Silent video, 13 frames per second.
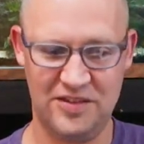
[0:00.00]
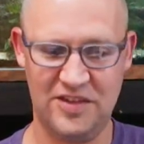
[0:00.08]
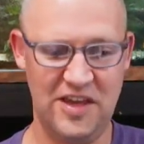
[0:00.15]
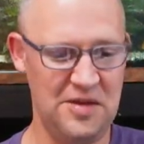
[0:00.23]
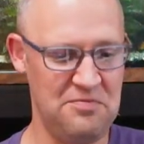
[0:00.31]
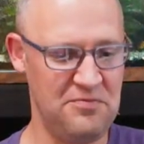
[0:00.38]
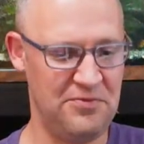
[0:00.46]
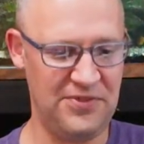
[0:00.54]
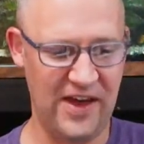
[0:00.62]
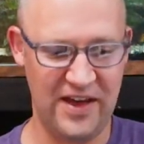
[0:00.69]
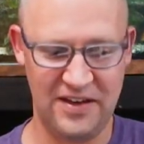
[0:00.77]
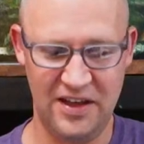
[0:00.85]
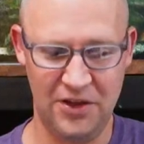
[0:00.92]
Just keep them
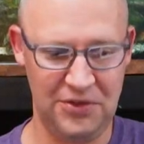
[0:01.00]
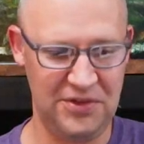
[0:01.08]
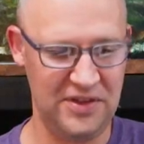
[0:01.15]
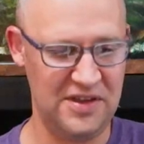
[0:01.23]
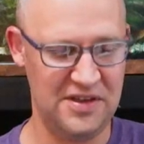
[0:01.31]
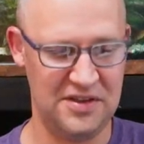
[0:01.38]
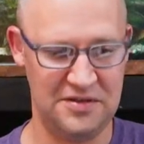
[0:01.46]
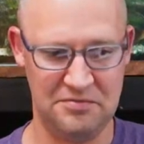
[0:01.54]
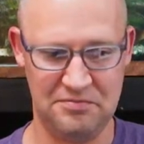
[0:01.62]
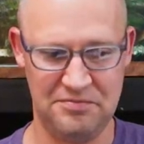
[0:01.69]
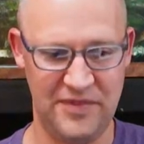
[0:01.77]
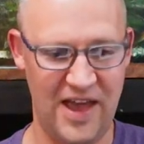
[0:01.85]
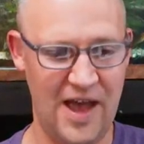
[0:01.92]
fat and healthy
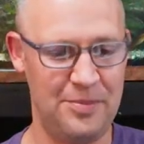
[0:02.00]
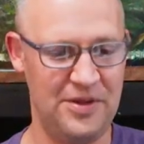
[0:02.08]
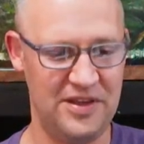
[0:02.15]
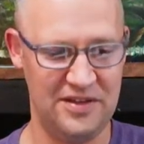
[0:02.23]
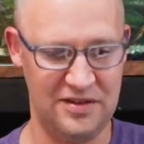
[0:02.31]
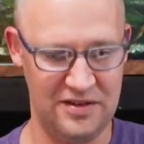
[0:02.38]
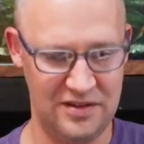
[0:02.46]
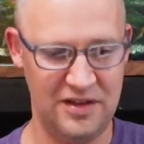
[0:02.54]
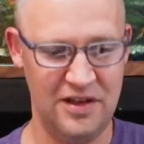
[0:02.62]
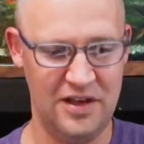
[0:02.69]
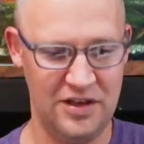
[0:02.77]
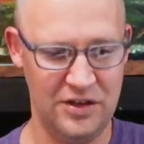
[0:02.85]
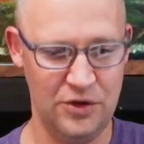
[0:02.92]
and happy, and
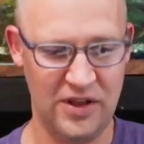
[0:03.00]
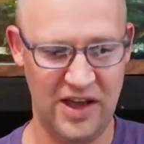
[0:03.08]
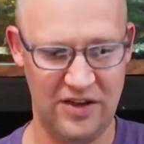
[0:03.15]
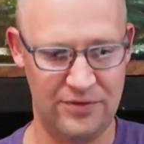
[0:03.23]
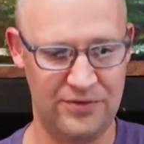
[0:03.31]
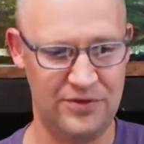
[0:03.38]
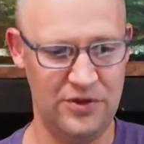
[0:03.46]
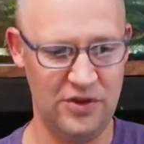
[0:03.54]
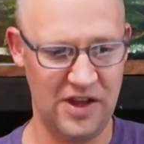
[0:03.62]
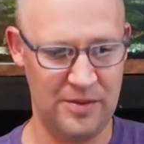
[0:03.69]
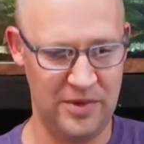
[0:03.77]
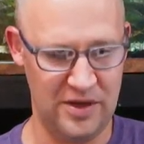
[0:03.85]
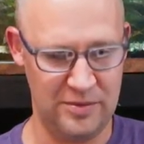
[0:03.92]
you'll have
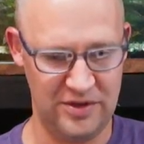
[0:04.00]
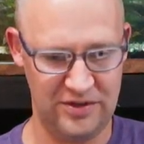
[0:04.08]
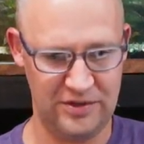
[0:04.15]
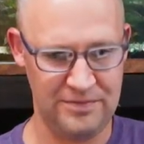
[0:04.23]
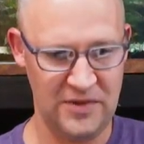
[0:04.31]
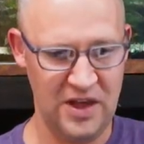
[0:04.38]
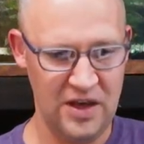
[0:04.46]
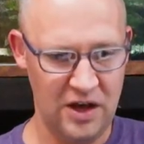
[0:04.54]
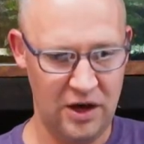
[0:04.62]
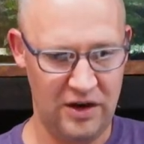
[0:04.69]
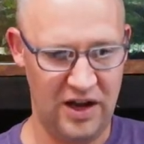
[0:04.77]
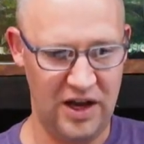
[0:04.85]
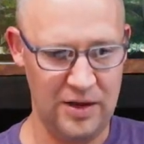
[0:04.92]
babies.
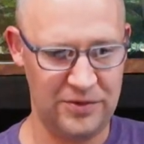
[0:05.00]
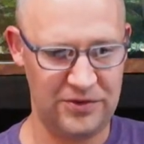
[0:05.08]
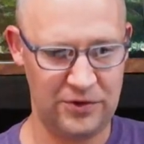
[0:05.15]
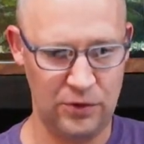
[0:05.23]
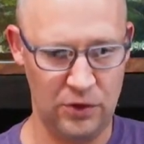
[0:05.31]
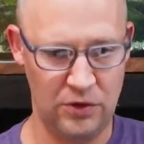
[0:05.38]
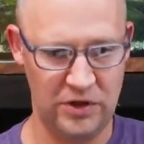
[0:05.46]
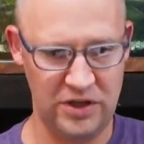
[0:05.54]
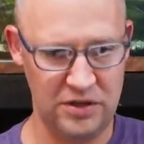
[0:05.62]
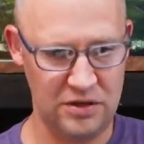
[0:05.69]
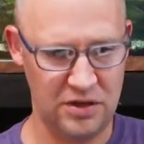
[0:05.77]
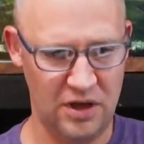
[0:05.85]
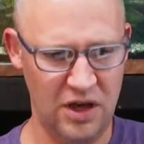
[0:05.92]
All right, I am
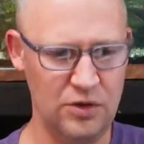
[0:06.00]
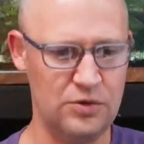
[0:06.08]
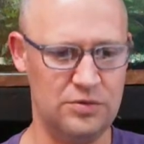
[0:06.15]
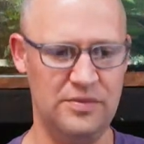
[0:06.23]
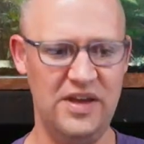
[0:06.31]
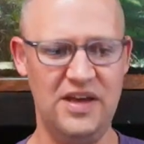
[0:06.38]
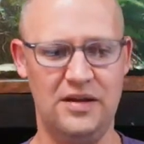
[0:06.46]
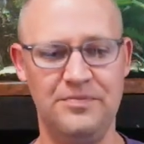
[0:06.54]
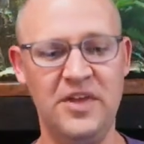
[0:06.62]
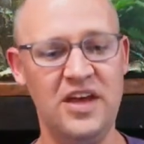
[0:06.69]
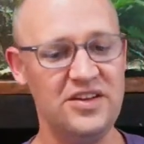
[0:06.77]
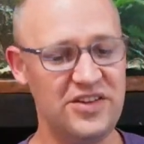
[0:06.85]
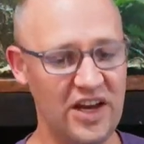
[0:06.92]
scrolling. Oh
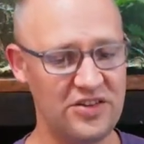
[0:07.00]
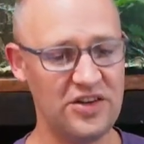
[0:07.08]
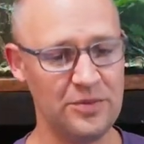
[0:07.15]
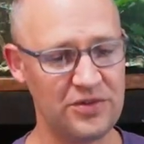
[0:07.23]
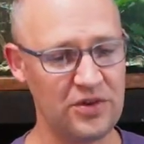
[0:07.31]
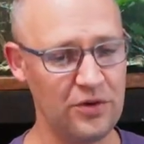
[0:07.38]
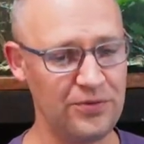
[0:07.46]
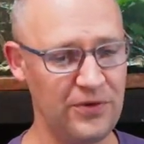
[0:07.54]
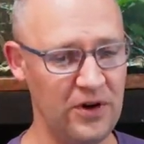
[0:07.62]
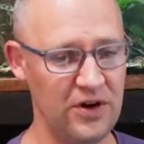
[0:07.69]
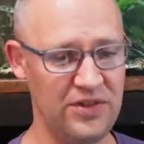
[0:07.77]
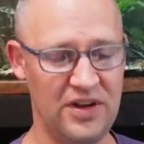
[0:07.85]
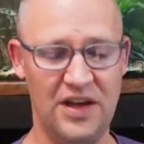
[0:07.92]
man, chat jumped so
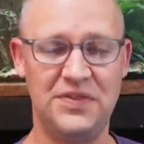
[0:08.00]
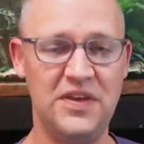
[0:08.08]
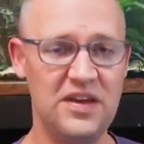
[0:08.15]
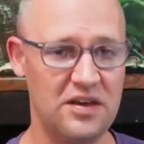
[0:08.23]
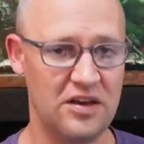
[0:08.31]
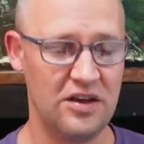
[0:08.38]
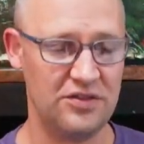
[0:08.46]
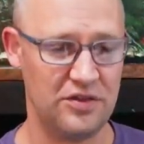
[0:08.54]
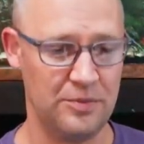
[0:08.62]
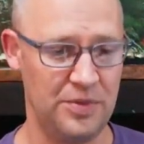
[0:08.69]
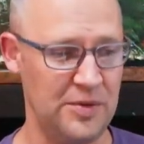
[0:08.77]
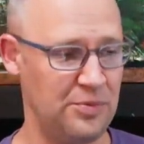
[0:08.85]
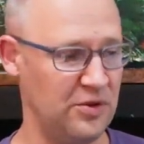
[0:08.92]
far that I think it cut
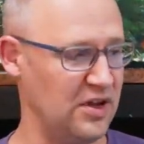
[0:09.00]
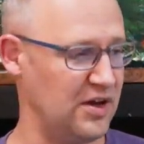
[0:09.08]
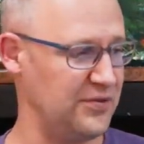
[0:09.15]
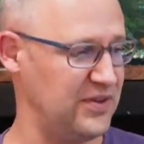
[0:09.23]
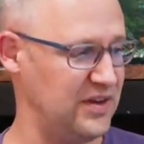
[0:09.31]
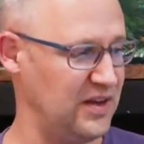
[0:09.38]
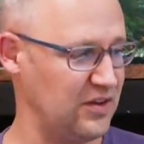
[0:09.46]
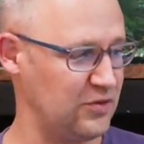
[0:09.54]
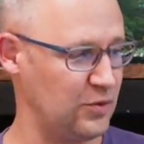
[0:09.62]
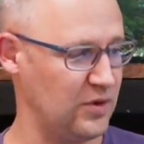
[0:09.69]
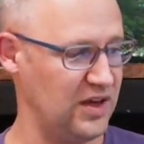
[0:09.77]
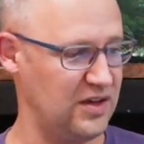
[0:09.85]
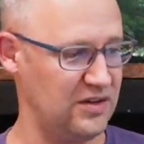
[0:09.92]
some people off. The next